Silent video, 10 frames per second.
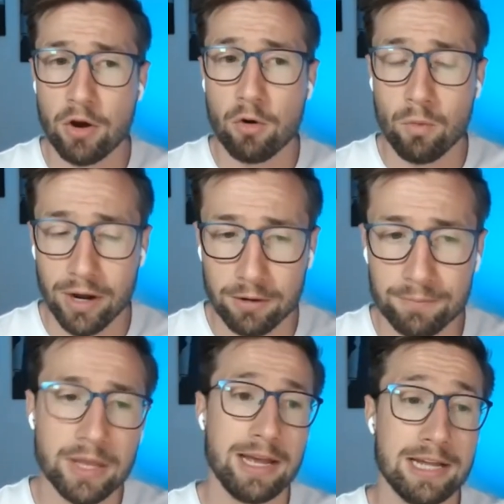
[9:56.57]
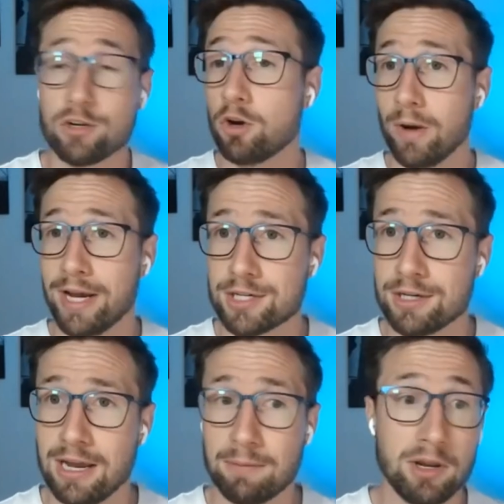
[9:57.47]
Well, it's a good
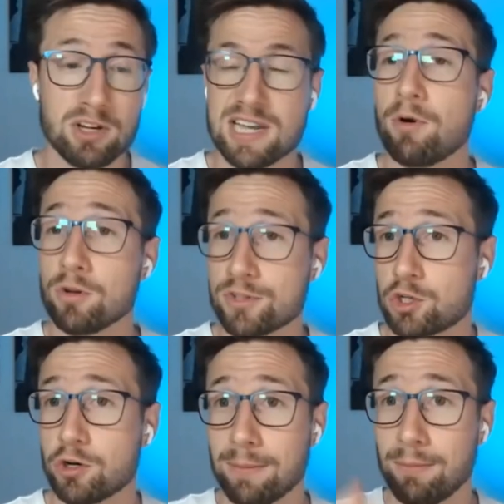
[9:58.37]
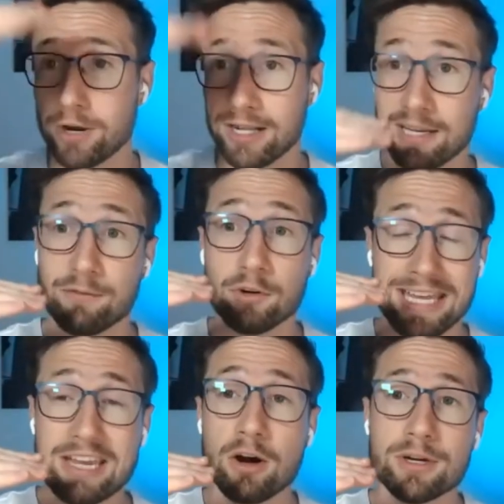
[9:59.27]
question because I'm also showing up organically for key
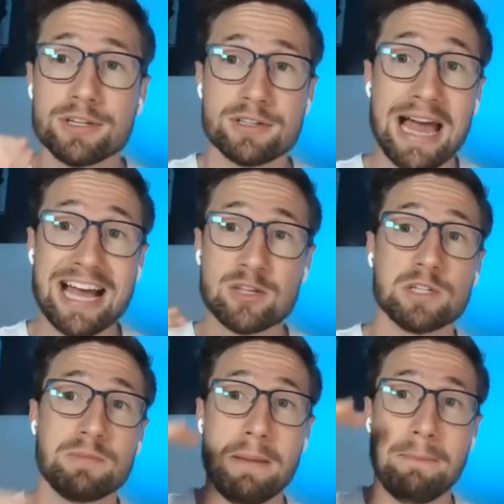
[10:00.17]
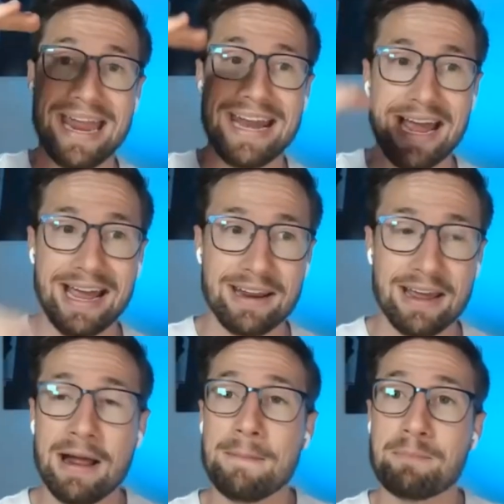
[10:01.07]
commerce as well as my paid hmm. ad.
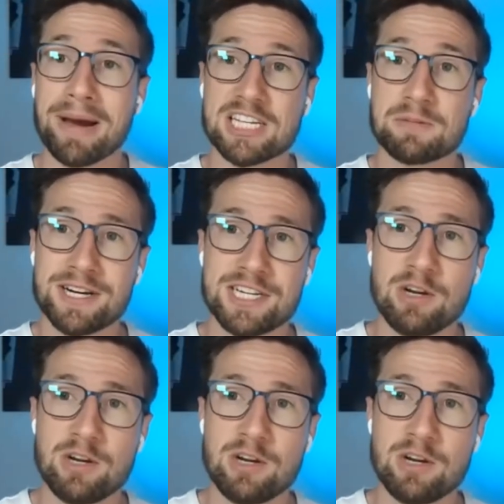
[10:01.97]
But especially